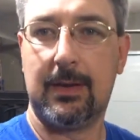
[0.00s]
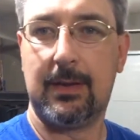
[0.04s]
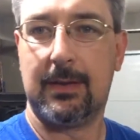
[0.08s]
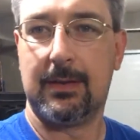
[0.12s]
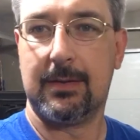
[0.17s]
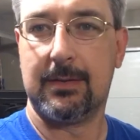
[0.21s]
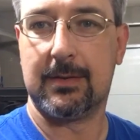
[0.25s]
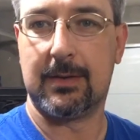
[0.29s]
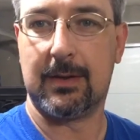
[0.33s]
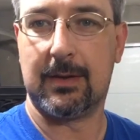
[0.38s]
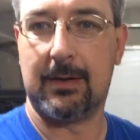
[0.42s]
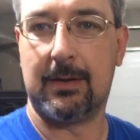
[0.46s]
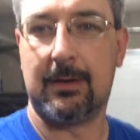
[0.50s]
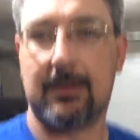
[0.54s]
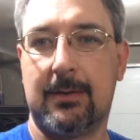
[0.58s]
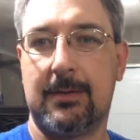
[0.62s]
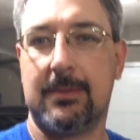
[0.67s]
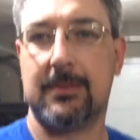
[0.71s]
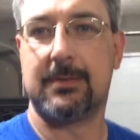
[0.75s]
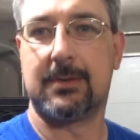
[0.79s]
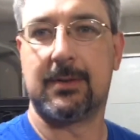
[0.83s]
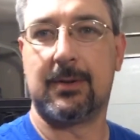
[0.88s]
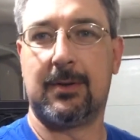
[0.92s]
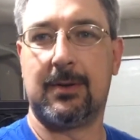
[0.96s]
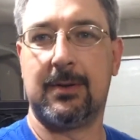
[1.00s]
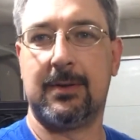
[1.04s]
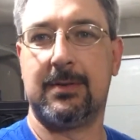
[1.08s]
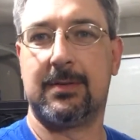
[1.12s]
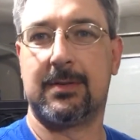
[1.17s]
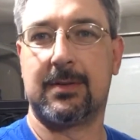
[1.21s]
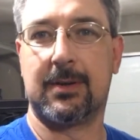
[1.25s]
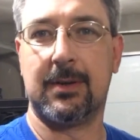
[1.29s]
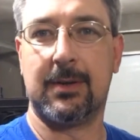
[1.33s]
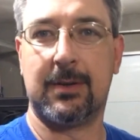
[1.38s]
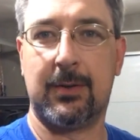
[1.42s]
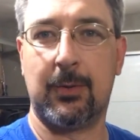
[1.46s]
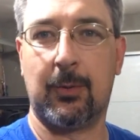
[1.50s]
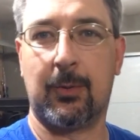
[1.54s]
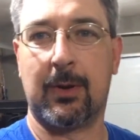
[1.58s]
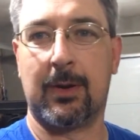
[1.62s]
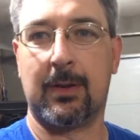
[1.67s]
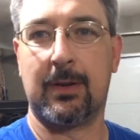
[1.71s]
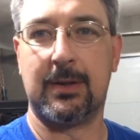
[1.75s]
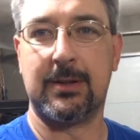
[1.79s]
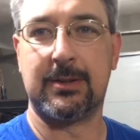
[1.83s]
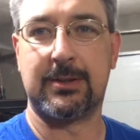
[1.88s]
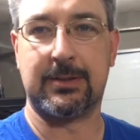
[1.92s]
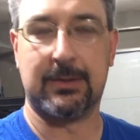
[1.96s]
so it's always good to wear
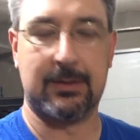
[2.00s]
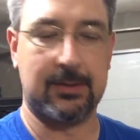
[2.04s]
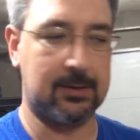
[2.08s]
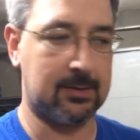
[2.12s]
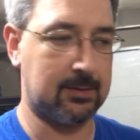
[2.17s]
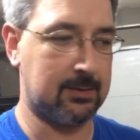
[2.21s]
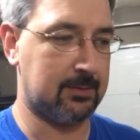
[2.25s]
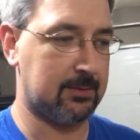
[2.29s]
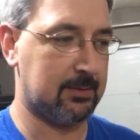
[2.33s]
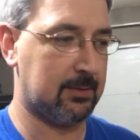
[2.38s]
this shirt.